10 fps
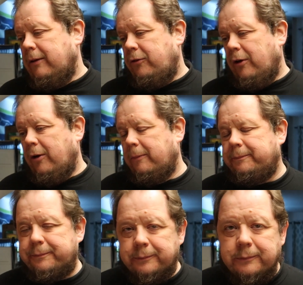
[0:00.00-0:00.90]
So
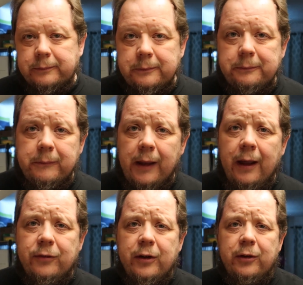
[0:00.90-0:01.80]

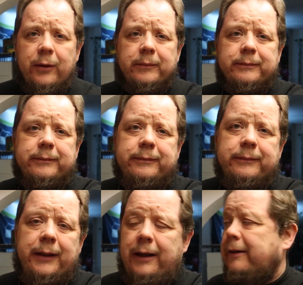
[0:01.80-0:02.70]
let's get to it.
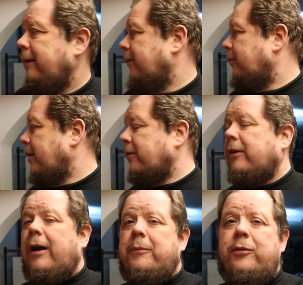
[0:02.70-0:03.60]
And it's dinner
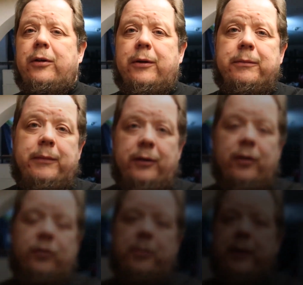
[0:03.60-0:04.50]
time, so that's also